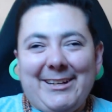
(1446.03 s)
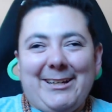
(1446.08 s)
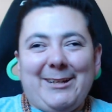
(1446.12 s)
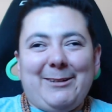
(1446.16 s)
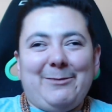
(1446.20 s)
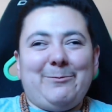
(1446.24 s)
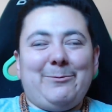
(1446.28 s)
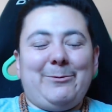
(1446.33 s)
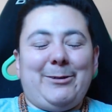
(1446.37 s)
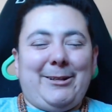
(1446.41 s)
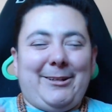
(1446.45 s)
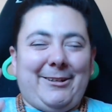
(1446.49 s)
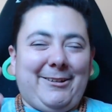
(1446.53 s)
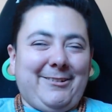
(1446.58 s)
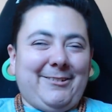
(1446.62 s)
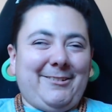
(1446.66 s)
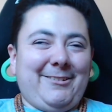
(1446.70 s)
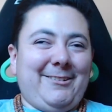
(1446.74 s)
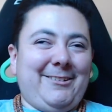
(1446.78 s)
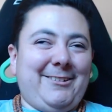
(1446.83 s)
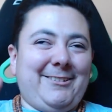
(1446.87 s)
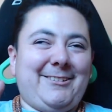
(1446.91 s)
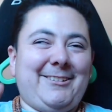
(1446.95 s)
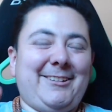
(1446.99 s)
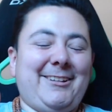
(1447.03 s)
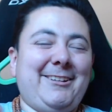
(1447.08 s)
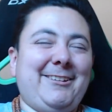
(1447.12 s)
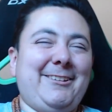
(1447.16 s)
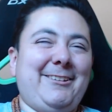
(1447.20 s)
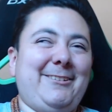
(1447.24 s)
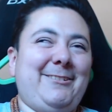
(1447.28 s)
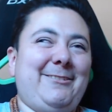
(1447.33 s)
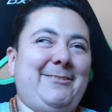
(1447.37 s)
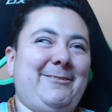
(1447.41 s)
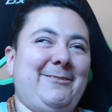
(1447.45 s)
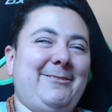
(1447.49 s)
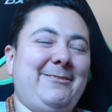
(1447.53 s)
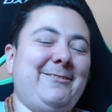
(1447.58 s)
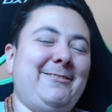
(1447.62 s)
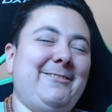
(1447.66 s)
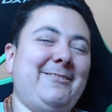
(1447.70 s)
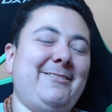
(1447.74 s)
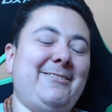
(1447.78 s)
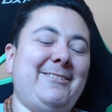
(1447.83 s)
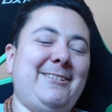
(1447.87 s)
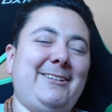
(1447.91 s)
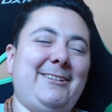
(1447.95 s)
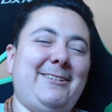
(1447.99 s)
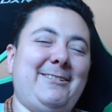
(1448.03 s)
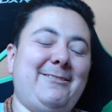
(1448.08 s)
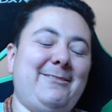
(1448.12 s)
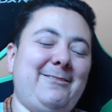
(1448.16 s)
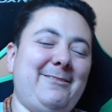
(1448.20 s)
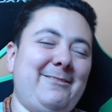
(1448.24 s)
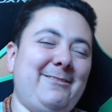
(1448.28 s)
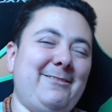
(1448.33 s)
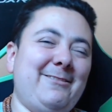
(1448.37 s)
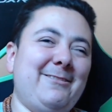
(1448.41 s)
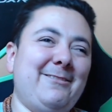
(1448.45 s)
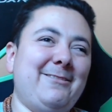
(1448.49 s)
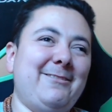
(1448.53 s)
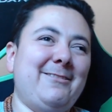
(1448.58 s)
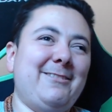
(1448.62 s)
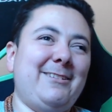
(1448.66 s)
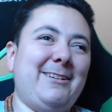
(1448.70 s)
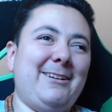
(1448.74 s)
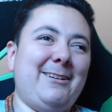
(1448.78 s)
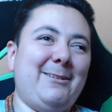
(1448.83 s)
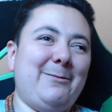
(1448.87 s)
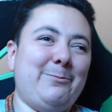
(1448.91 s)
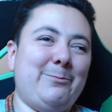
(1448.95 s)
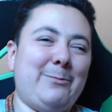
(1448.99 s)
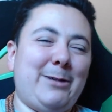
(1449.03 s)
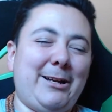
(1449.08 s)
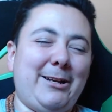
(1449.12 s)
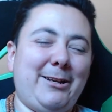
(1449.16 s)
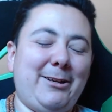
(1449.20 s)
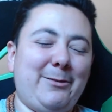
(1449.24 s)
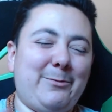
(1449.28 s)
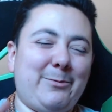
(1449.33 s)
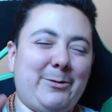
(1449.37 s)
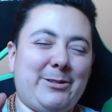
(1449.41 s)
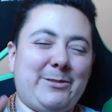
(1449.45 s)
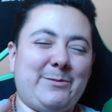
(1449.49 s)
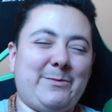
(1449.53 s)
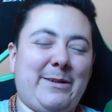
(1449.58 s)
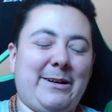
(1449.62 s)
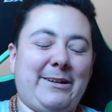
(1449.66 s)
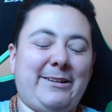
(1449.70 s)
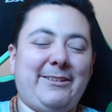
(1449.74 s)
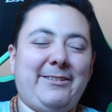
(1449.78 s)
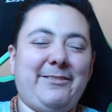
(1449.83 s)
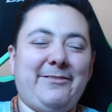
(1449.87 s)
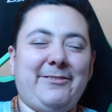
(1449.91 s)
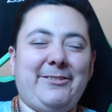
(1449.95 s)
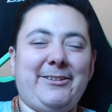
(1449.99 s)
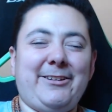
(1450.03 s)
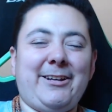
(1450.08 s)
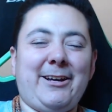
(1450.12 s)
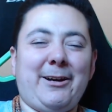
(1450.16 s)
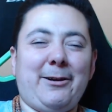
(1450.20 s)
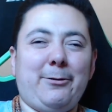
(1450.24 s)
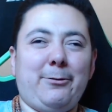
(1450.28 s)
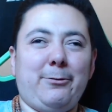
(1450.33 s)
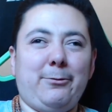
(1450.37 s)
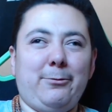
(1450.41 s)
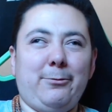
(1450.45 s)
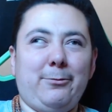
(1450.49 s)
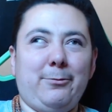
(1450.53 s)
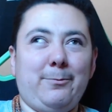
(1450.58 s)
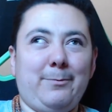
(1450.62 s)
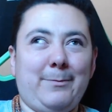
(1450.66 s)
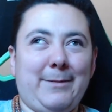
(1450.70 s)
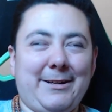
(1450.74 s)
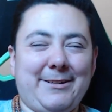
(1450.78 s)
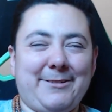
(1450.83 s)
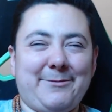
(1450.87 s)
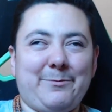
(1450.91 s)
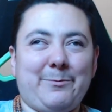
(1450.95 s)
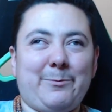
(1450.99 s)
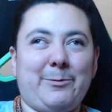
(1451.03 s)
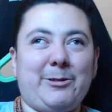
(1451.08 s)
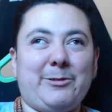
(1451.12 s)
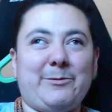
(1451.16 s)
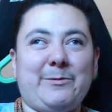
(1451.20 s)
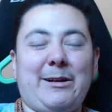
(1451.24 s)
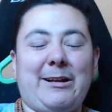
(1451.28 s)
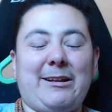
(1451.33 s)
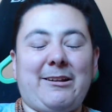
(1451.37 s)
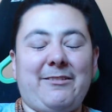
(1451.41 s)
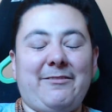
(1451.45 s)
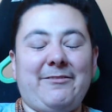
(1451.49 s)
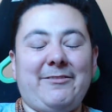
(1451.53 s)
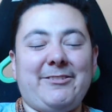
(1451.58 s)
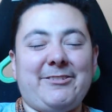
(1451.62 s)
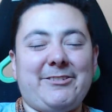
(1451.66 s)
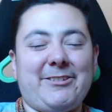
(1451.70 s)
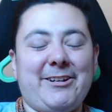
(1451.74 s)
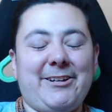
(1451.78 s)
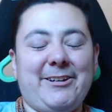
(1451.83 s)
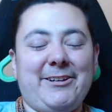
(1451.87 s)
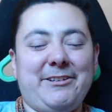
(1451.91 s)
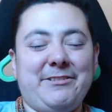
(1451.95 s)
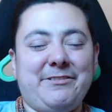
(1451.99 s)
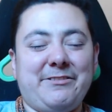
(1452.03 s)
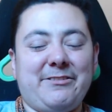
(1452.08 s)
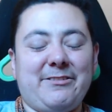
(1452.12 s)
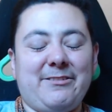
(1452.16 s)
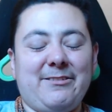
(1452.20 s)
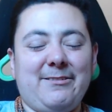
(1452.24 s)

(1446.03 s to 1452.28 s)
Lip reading: But I'll tell you, my new perspective and how my perspective has changed.